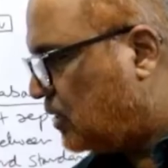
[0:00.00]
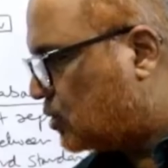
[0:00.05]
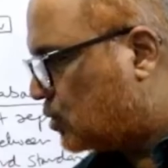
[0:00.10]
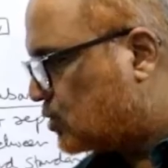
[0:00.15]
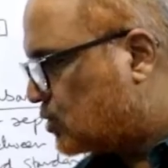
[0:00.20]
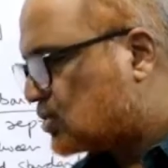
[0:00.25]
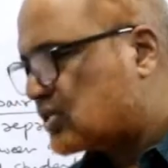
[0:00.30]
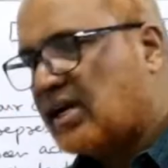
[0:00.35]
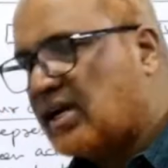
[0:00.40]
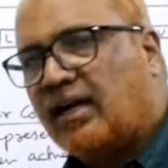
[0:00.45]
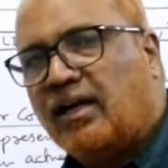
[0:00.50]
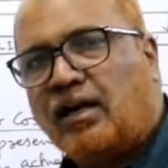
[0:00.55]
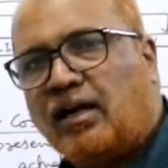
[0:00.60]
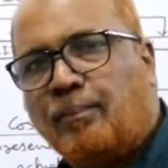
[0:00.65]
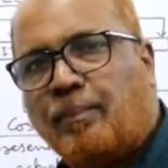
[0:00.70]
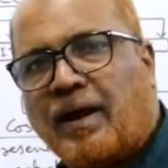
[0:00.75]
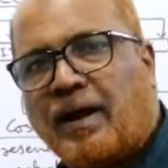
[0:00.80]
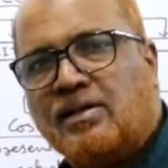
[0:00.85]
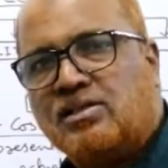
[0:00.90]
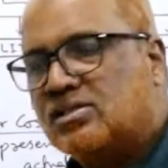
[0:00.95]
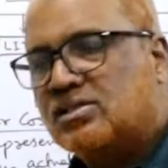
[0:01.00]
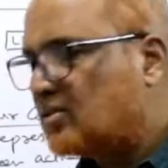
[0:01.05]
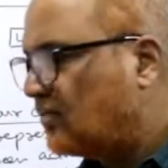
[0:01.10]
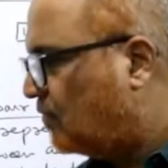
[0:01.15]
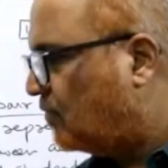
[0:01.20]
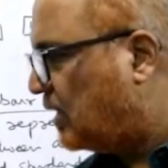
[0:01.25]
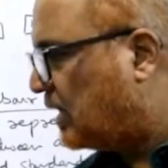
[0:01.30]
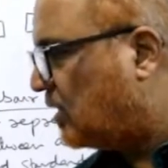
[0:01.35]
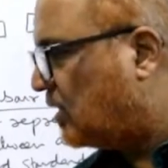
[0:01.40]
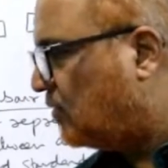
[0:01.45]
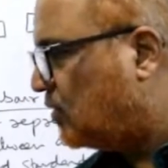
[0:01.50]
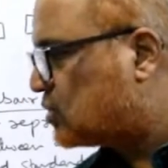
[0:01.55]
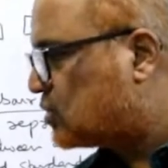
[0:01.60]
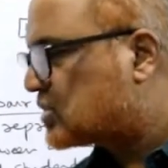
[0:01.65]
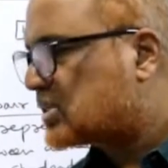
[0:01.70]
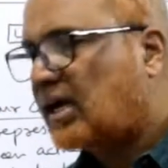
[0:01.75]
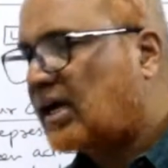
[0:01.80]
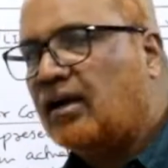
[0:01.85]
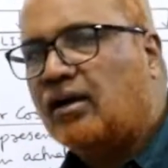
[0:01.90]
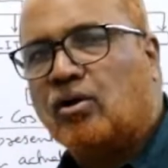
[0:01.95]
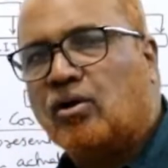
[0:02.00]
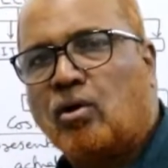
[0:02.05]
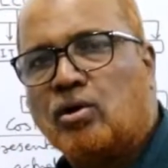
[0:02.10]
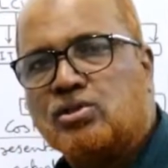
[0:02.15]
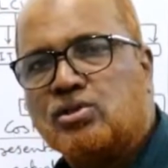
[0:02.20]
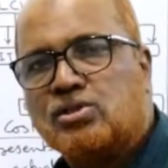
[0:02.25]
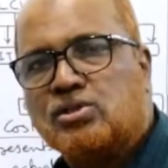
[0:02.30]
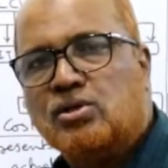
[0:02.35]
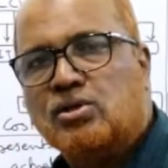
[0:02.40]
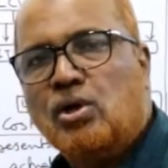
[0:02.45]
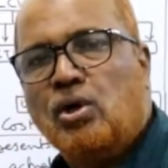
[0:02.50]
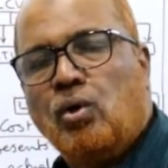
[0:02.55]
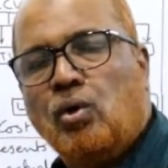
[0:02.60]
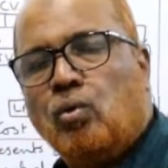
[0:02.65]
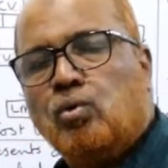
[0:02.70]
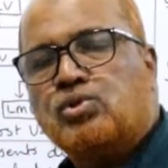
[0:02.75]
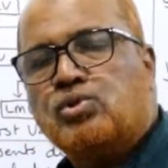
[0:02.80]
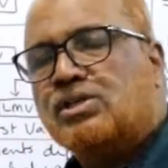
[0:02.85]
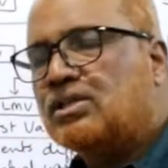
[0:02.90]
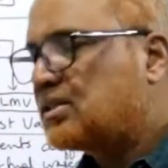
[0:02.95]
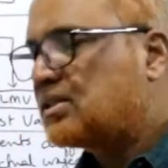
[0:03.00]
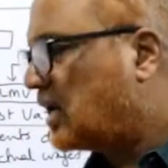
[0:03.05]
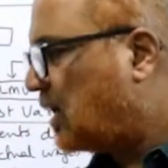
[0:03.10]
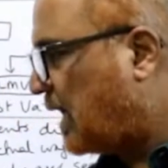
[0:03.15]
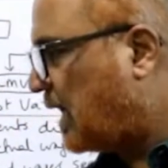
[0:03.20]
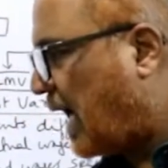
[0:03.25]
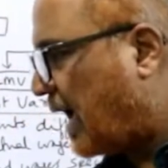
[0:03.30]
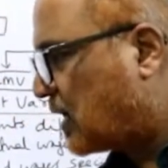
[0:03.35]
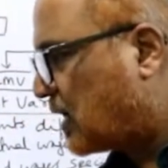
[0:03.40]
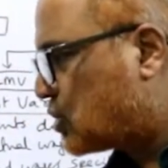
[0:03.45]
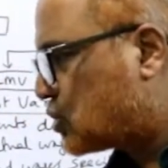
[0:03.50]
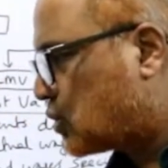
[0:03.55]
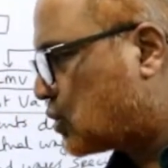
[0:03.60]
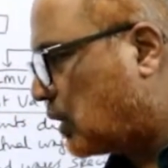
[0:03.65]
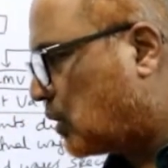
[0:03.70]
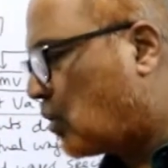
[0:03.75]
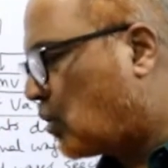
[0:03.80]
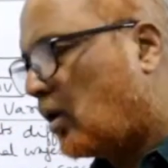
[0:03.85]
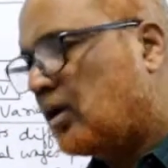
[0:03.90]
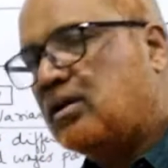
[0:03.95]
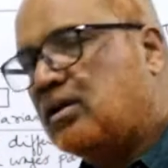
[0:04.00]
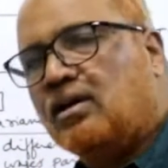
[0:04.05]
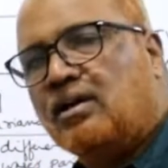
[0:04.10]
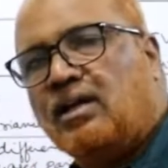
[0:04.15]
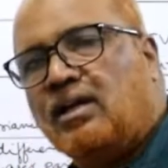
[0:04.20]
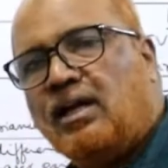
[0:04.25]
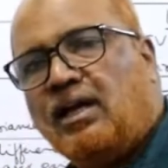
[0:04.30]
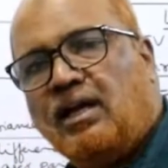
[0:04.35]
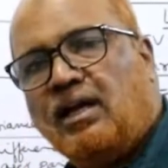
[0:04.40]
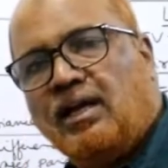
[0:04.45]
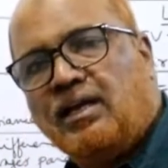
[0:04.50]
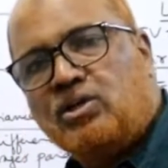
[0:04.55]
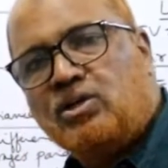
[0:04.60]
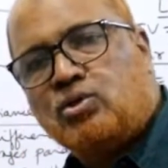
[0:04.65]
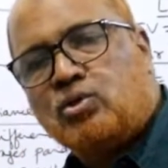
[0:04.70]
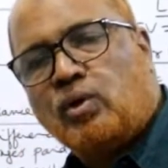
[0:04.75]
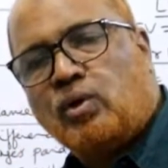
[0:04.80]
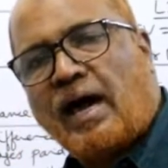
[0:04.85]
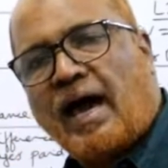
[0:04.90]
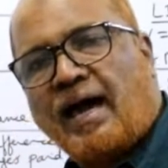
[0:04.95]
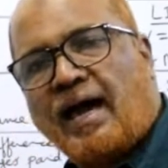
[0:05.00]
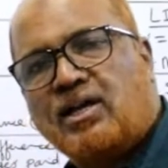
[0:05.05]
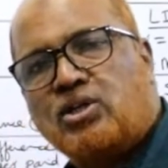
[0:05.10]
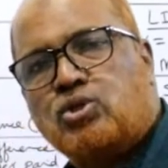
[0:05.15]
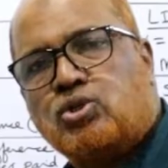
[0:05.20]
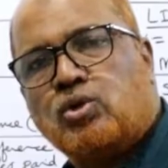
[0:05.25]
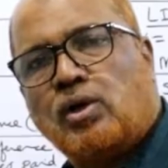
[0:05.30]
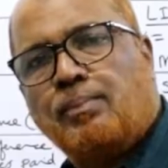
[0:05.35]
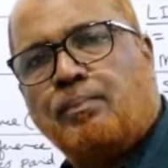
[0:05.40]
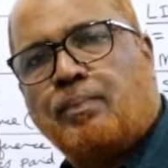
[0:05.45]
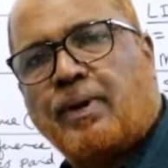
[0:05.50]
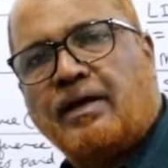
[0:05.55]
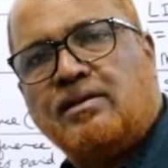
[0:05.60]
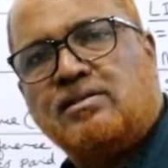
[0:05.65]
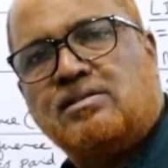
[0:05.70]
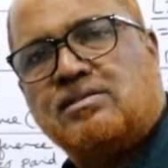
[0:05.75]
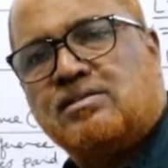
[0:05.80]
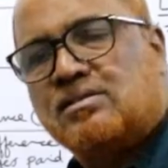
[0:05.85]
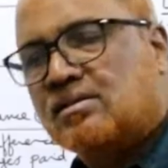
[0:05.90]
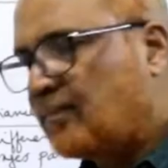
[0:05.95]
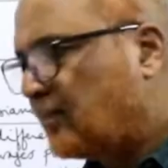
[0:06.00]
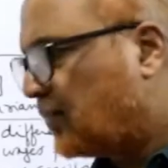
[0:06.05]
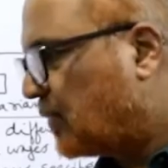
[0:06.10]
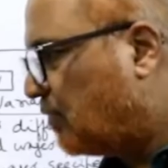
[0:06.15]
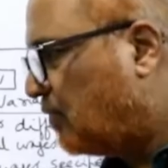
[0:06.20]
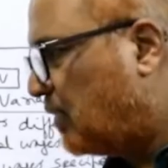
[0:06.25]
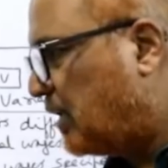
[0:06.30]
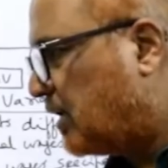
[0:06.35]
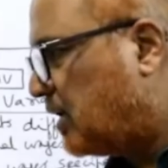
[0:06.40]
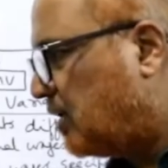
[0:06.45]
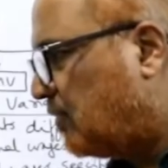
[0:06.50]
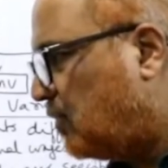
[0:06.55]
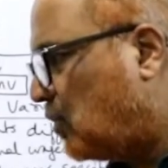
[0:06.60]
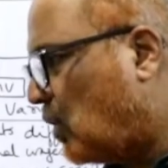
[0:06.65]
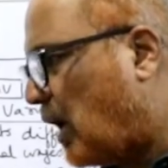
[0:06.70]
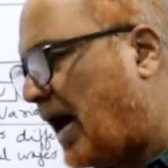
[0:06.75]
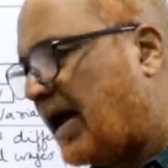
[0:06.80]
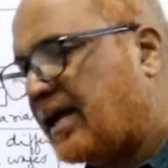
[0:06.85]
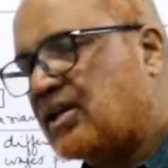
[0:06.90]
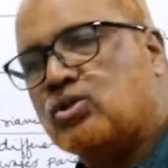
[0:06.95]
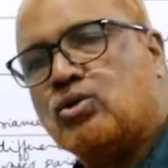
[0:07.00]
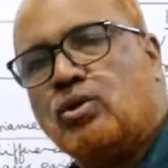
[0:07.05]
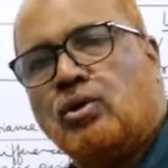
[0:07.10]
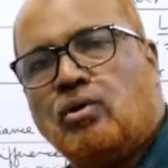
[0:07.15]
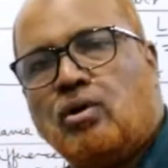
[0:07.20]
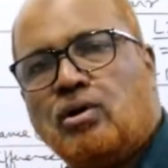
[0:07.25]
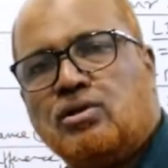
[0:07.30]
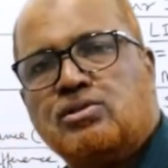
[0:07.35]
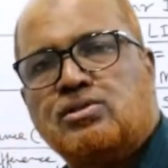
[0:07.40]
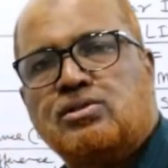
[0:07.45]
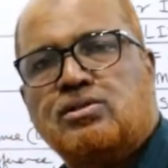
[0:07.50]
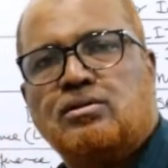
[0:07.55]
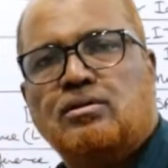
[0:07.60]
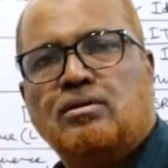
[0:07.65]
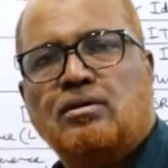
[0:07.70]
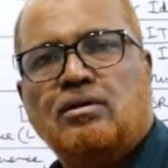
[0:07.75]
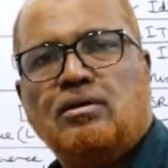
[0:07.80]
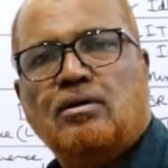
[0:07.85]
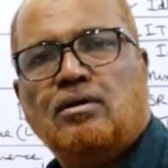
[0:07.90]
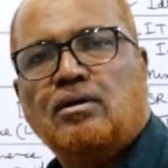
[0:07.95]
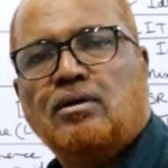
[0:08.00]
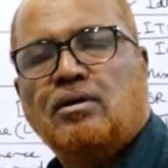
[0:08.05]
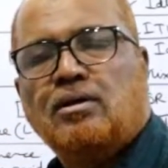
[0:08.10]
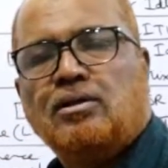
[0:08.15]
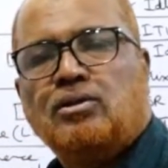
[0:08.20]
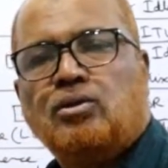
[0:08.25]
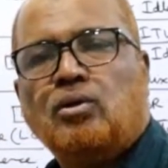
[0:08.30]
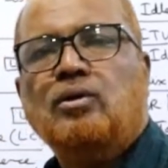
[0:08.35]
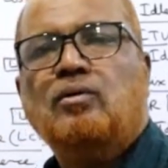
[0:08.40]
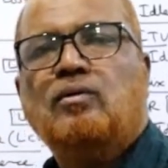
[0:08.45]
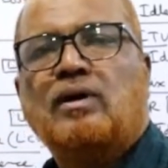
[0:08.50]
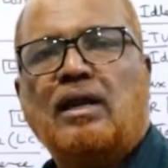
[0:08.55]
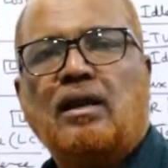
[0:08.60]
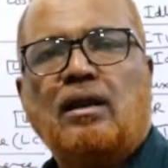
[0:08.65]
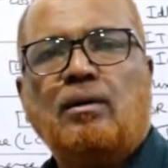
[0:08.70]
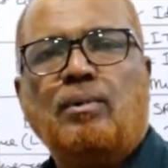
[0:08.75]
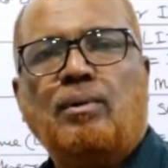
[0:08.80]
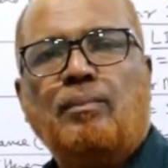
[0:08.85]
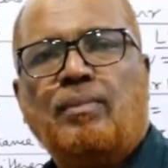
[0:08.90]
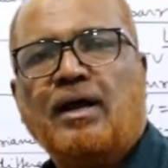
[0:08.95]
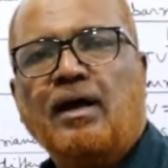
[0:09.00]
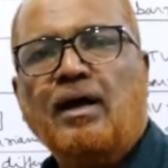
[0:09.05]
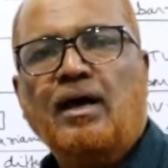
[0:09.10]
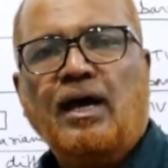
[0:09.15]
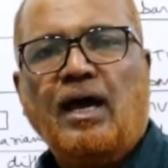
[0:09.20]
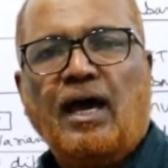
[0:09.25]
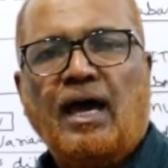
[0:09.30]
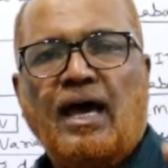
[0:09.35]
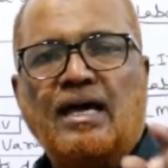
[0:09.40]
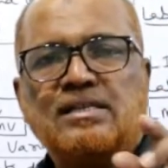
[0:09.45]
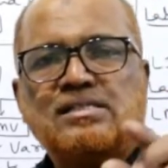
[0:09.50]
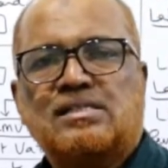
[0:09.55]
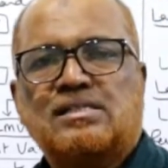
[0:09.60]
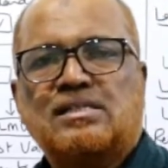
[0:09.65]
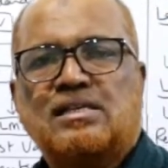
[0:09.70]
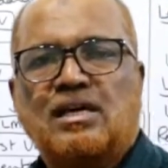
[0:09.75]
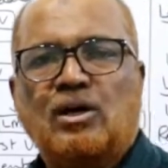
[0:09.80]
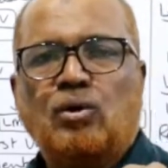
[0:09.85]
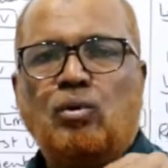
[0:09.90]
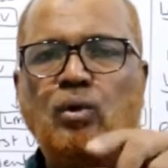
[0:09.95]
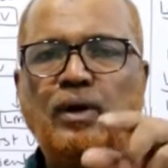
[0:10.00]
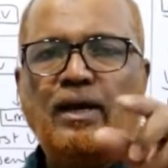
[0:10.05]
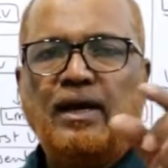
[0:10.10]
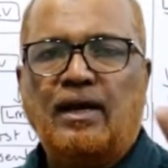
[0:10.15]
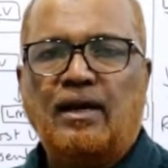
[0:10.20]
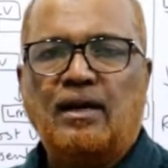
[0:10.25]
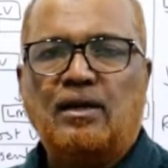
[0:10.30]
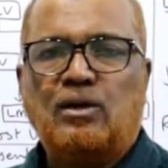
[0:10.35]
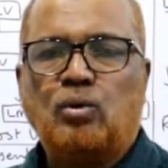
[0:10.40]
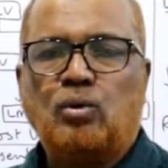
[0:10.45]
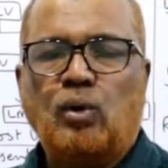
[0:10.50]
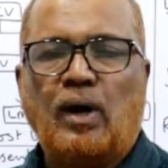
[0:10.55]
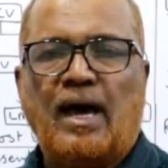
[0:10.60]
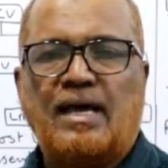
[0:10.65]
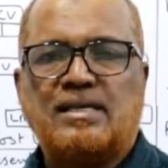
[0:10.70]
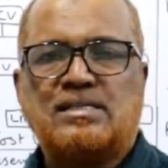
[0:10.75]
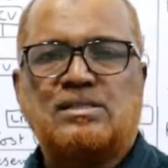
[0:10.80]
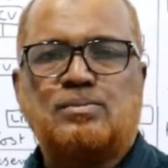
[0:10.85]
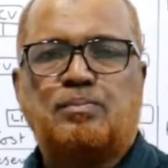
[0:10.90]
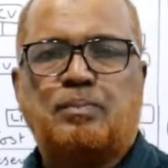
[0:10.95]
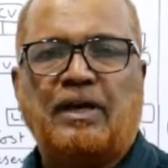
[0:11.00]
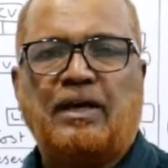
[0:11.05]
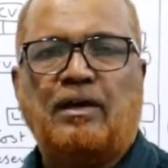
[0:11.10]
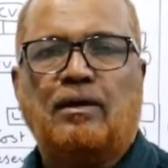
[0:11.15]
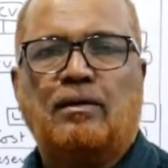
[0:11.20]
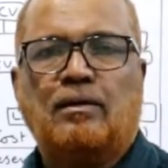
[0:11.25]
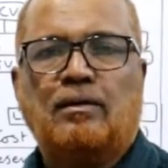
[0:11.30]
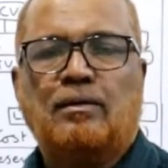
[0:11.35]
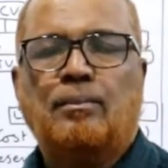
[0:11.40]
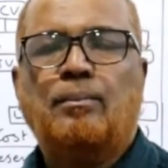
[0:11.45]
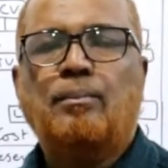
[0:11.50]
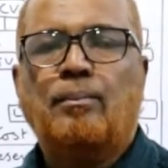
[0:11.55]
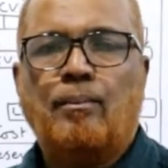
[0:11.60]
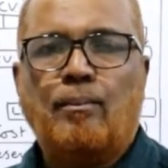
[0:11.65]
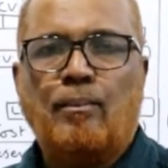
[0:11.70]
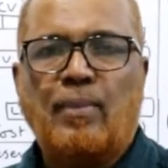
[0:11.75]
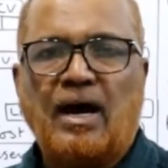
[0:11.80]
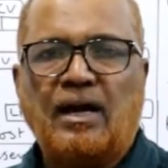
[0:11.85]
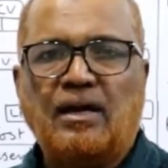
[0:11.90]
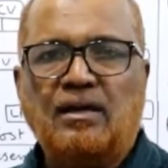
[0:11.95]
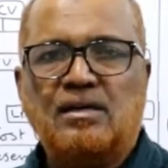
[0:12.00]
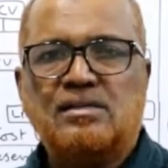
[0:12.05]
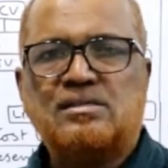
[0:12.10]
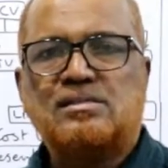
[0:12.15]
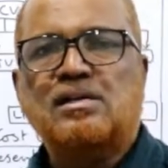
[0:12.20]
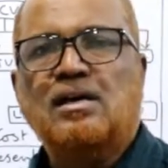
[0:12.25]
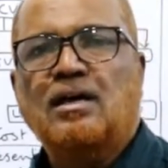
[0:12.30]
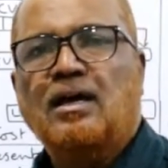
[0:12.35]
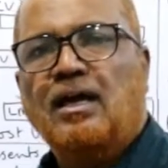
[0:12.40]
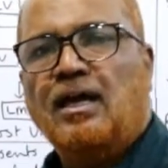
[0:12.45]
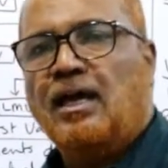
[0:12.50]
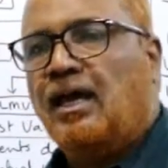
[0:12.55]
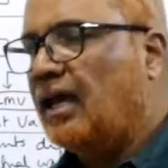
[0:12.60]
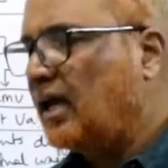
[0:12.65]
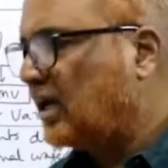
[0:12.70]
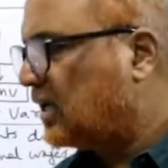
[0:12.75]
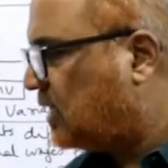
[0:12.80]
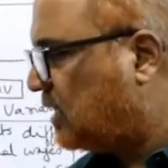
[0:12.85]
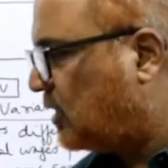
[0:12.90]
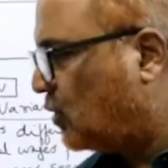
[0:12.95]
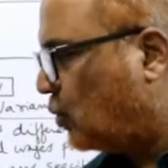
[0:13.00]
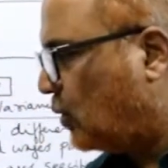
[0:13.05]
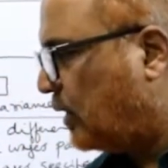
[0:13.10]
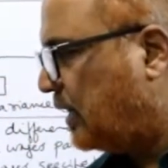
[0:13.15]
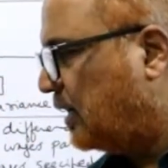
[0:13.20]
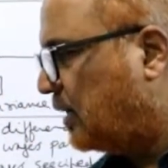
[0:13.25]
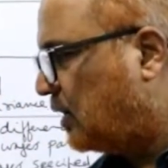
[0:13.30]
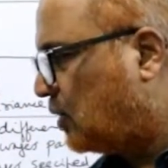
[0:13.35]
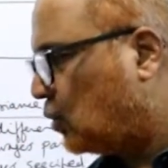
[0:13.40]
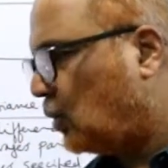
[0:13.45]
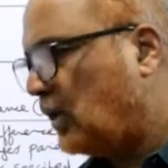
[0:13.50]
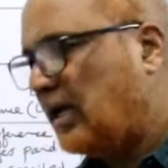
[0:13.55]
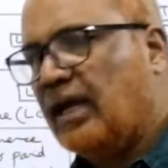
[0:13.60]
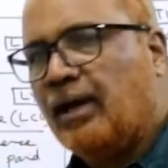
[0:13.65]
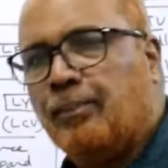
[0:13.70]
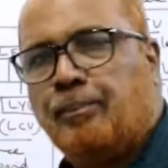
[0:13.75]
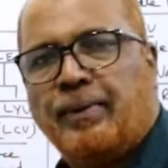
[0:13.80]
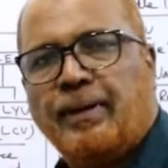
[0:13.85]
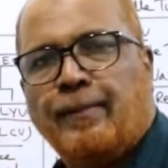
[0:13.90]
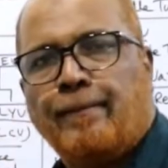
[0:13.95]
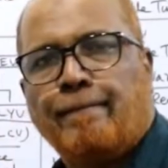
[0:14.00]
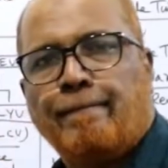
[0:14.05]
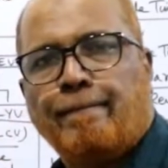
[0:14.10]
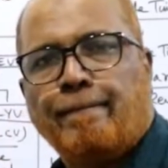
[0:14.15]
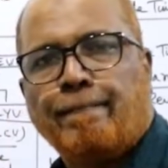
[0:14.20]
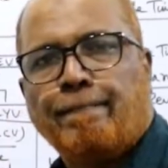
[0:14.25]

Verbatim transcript: into standard price will give you standard cost. Usi tarah actual quantity into actual price will give you actual cost. So you can remember SQ into SP minus AQ into AP.